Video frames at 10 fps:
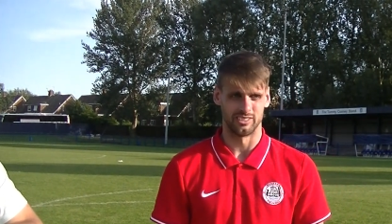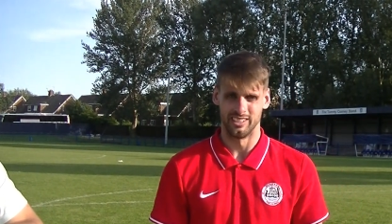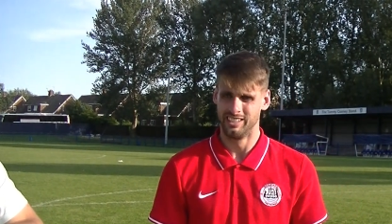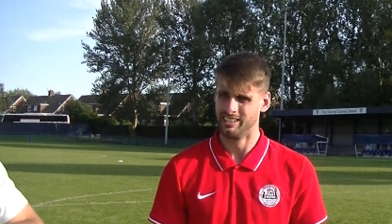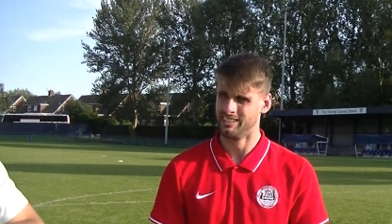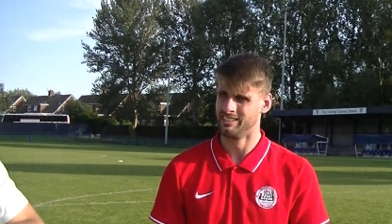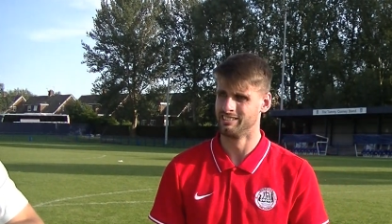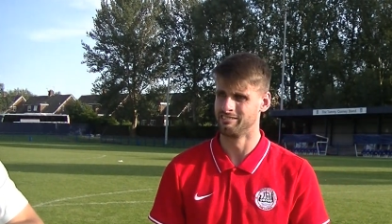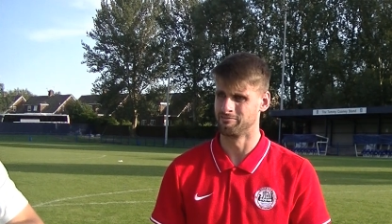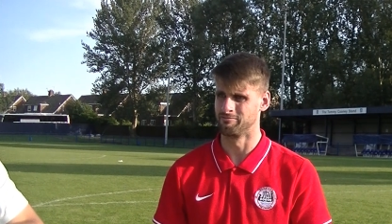and
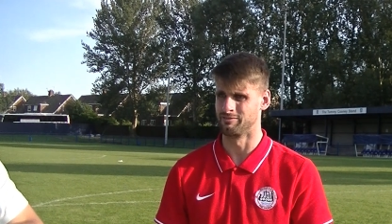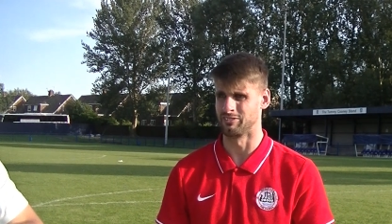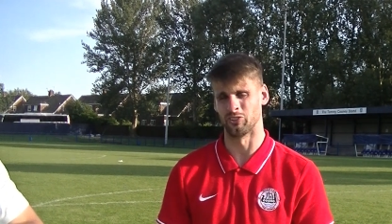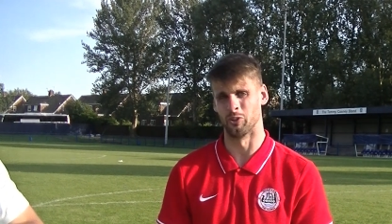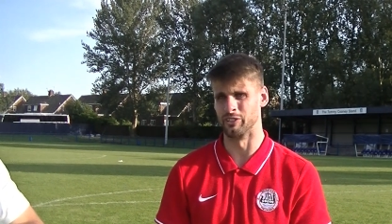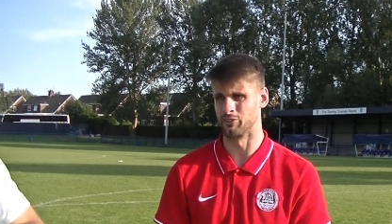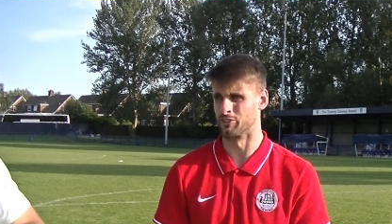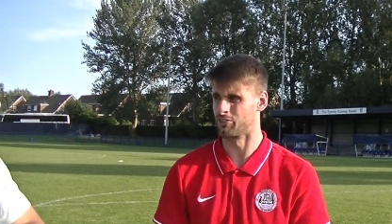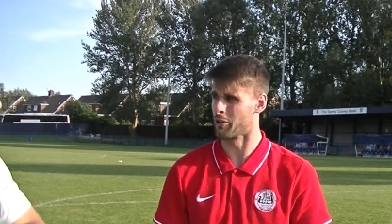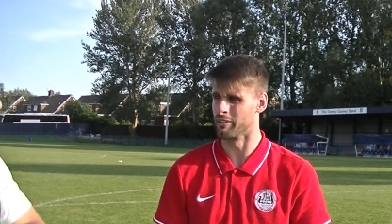it's always good
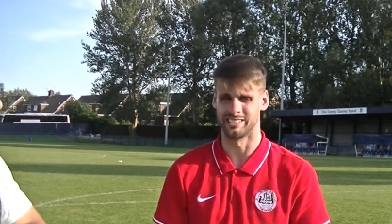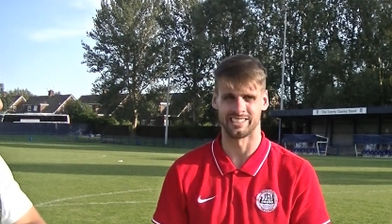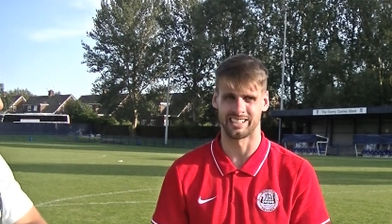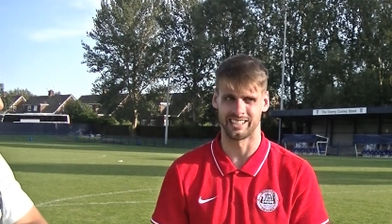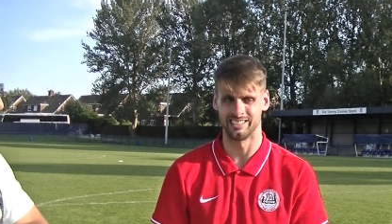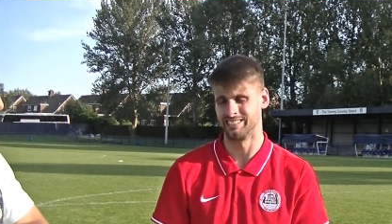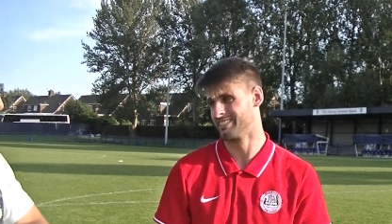to go and attack it.